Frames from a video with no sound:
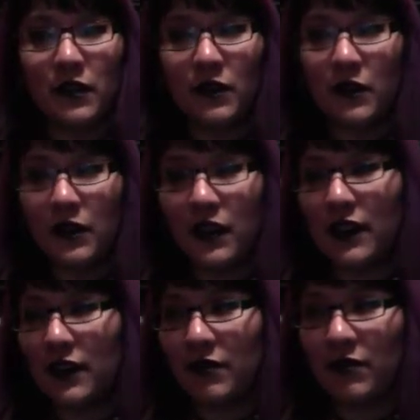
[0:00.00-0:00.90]

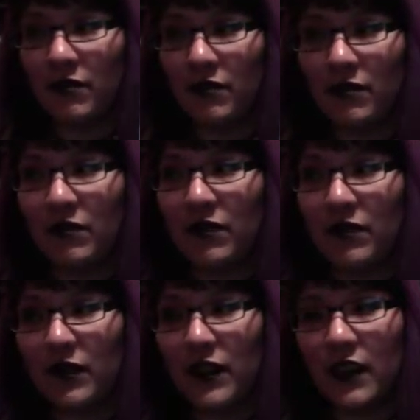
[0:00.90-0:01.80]
was
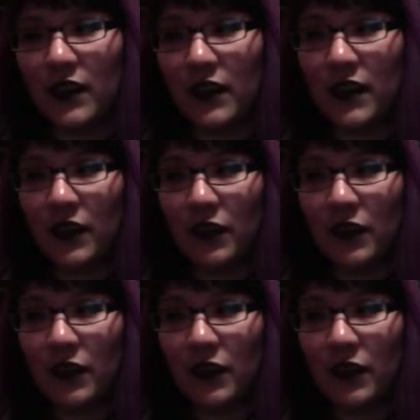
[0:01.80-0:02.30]
the